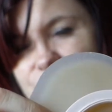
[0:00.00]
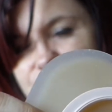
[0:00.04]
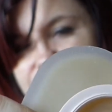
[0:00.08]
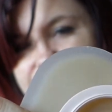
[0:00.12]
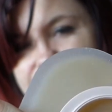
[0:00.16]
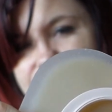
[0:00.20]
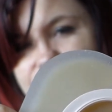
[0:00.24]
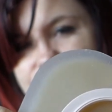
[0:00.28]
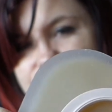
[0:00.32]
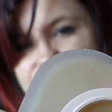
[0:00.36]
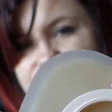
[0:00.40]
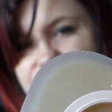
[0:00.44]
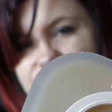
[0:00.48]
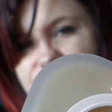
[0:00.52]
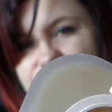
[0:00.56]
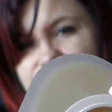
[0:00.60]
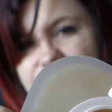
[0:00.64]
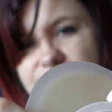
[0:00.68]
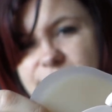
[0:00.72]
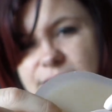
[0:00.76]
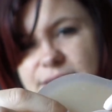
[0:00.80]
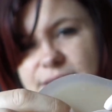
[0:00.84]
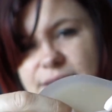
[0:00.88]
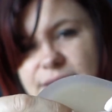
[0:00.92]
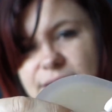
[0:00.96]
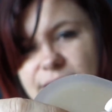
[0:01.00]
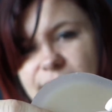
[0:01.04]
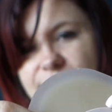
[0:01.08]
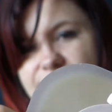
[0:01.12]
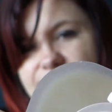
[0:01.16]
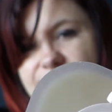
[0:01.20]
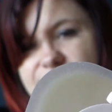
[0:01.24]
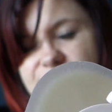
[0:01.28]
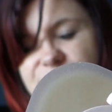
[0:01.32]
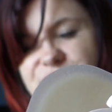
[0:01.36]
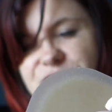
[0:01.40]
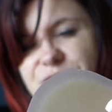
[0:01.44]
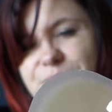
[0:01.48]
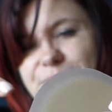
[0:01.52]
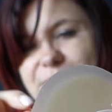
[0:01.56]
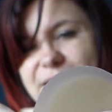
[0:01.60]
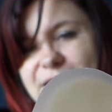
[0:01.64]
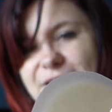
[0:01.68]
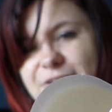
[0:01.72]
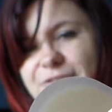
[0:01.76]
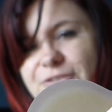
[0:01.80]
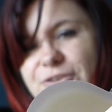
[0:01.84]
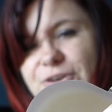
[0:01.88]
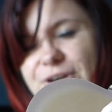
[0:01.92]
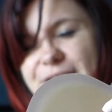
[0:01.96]
on the outside, and you
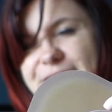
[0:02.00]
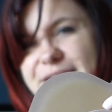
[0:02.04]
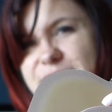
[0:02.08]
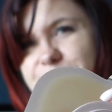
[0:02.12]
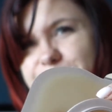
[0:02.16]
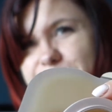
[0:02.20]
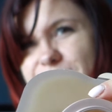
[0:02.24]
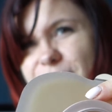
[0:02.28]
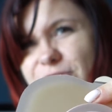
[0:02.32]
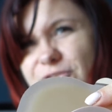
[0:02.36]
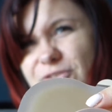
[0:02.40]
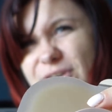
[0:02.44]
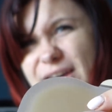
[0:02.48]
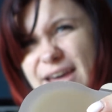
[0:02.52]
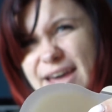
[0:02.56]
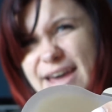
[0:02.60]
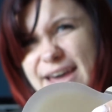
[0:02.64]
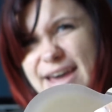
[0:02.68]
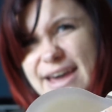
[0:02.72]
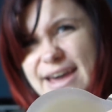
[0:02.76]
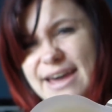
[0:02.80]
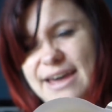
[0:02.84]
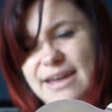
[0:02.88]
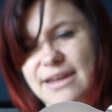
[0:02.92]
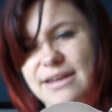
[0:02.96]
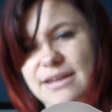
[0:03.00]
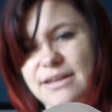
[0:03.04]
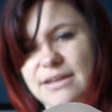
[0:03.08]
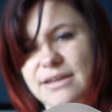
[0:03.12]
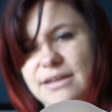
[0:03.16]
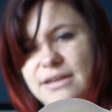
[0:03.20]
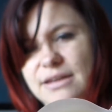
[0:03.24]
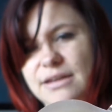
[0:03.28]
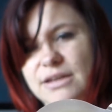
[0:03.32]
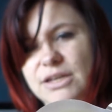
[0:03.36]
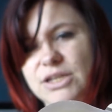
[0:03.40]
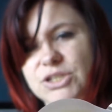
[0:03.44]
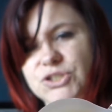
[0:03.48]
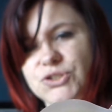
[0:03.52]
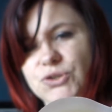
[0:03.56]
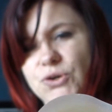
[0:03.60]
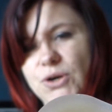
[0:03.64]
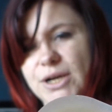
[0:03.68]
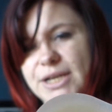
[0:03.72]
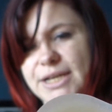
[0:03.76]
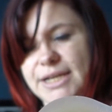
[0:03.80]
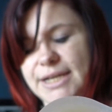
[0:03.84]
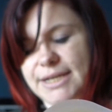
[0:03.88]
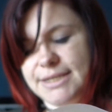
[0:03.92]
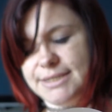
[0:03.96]
may find a bit of air
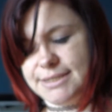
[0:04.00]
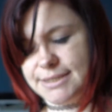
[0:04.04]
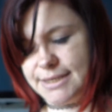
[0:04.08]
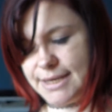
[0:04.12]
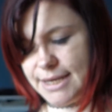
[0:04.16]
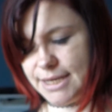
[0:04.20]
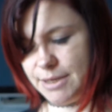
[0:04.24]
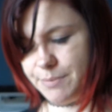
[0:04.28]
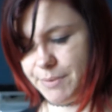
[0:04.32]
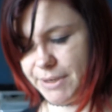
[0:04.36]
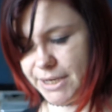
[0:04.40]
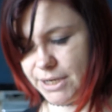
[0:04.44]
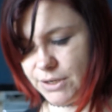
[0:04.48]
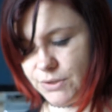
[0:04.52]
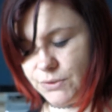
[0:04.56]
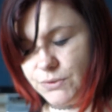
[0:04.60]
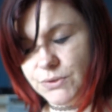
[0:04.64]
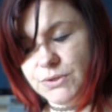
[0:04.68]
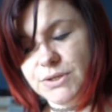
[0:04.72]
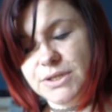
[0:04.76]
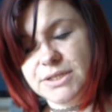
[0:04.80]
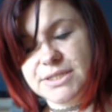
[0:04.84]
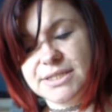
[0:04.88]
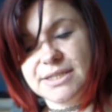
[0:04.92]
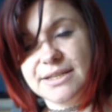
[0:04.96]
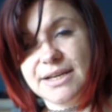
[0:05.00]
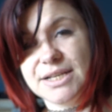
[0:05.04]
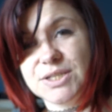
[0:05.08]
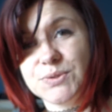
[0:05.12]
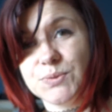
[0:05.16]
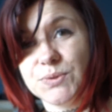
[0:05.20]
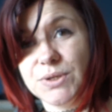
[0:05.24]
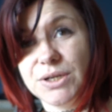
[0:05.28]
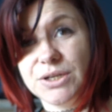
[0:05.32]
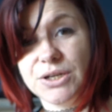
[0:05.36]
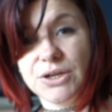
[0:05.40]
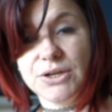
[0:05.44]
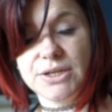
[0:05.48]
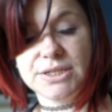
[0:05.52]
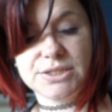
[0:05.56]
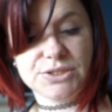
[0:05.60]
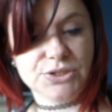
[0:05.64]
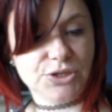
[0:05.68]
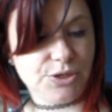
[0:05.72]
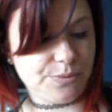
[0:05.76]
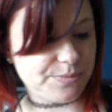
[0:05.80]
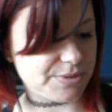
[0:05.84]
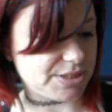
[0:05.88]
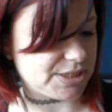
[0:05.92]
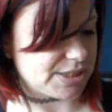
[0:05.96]
trying to escape out, so that's when I know it's
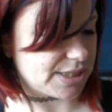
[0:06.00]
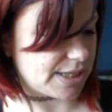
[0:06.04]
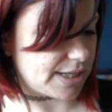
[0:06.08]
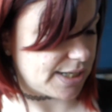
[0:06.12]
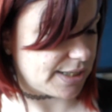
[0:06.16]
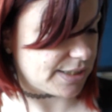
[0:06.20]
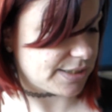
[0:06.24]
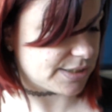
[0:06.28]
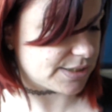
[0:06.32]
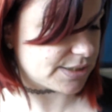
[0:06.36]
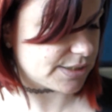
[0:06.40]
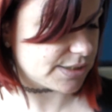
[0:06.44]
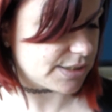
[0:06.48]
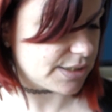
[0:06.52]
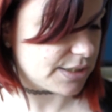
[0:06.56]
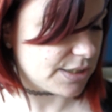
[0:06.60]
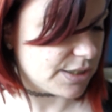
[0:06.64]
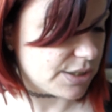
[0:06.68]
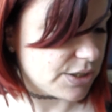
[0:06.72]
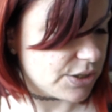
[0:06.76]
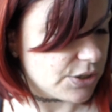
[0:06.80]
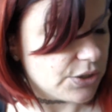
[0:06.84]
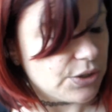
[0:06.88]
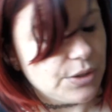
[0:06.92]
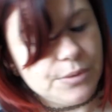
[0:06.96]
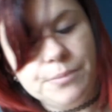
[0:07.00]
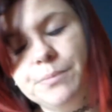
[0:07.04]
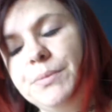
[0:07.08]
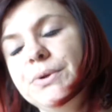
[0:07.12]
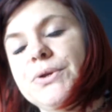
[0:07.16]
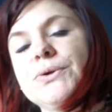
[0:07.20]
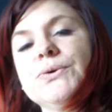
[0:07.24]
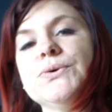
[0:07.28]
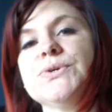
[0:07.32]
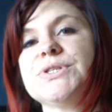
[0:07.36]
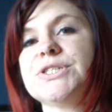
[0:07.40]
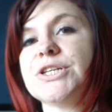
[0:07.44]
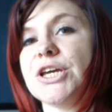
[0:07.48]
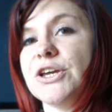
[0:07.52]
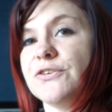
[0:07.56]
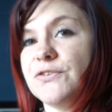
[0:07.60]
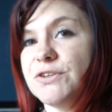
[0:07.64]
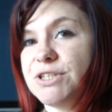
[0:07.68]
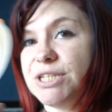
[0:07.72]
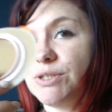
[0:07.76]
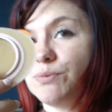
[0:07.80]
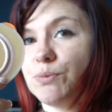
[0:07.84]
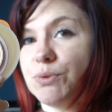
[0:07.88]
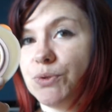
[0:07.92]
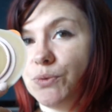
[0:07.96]
time to change. But also, if you
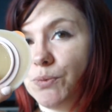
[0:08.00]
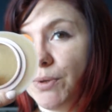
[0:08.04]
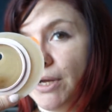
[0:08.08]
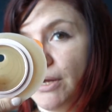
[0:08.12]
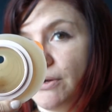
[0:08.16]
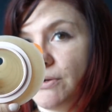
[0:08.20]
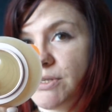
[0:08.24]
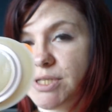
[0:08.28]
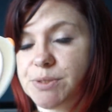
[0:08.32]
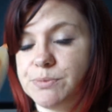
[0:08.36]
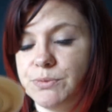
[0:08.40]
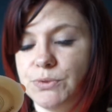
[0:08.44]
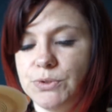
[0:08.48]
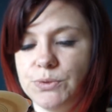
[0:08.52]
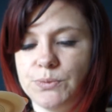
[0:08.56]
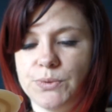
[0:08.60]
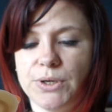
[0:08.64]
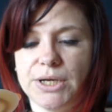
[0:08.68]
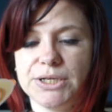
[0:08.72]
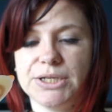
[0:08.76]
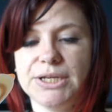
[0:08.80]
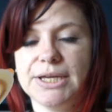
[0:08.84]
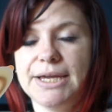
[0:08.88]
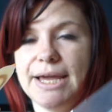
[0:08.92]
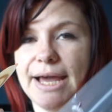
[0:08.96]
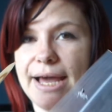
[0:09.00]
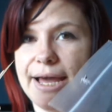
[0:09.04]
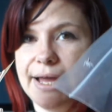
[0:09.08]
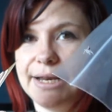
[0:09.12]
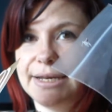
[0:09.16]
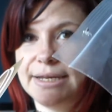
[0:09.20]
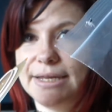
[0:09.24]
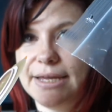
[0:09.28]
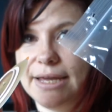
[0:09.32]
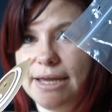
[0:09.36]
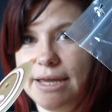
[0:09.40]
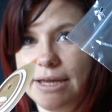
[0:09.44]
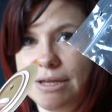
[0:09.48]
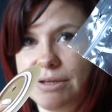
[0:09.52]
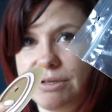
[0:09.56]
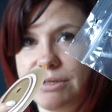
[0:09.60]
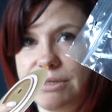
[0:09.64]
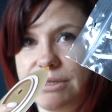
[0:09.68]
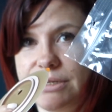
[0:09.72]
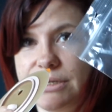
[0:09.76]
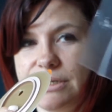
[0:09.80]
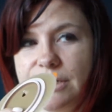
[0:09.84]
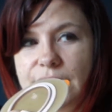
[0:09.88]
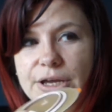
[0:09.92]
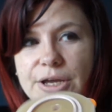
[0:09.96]
did want to wear a smaller one, you can get
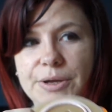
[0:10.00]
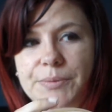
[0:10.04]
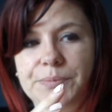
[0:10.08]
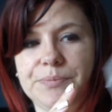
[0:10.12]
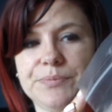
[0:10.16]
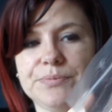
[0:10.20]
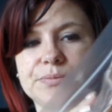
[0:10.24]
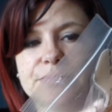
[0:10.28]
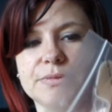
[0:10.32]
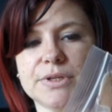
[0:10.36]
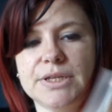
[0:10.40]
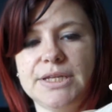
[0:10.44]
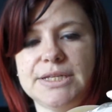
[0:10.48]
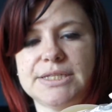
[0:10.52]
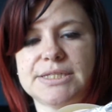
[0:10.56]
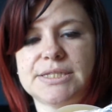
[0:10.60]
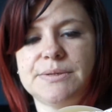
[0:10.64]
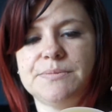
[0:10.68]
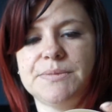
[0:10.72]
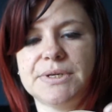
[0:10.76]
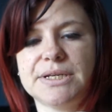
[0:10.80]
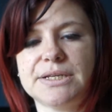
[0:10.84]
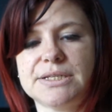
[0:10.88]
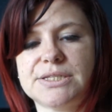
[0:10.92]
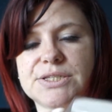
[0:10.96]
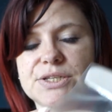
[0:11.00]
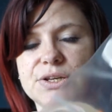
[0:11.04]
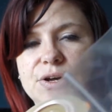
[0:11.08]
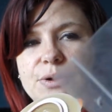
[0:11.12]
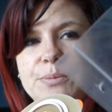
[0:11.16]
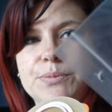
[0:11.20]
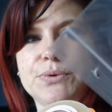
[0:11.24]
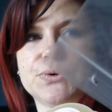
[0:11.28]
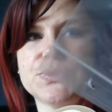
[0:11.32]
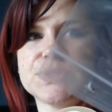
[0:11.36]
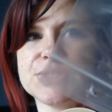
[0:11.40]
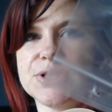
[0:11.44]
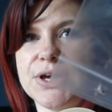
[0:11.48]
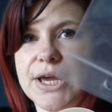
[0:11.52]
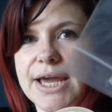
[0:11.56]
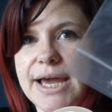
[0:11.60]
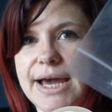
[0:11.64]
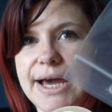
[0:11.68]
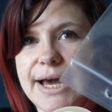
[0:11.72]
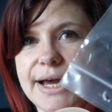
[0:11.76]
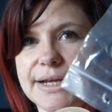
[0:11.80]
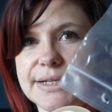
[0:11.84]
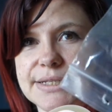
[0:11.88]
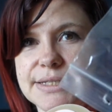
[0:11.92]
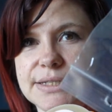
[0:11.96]
these some examples that I
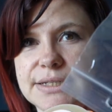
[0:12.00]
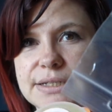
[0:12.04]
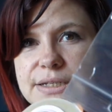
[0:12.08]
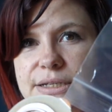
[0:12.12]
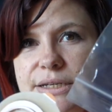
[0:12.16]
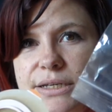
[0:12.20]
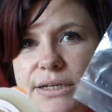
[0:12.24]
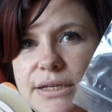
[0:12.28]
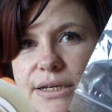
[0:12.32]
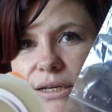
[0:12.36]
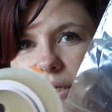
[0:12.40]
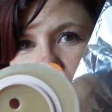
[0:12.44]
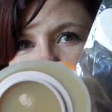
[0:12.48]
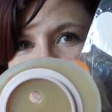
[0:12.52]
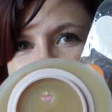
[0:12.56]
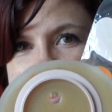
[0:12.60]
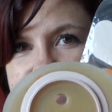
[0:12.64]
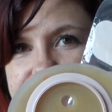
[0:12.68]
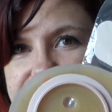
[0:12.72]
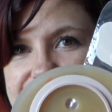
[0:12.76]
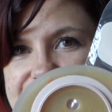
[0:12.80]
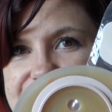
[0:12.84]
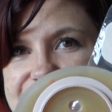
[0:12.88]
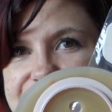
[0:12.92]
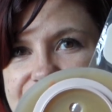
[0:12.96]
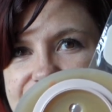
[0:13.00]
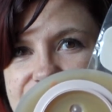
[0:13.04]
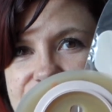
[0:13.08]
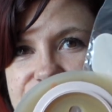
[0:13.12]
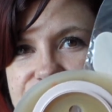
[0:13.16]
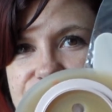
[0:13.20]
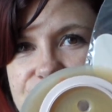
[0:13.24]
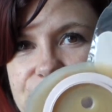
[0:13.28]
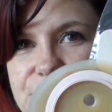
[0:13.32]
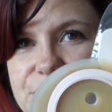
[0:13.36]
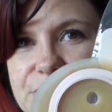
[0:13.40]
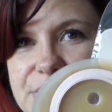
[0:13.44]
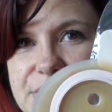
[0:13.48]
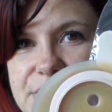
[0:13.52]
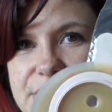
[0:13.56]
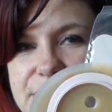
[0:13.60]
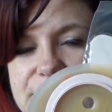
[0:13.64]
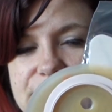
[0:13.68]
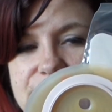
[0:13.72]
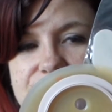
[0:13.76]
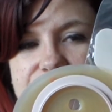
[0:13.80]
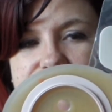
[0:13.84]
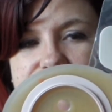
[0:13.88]
had, some extensions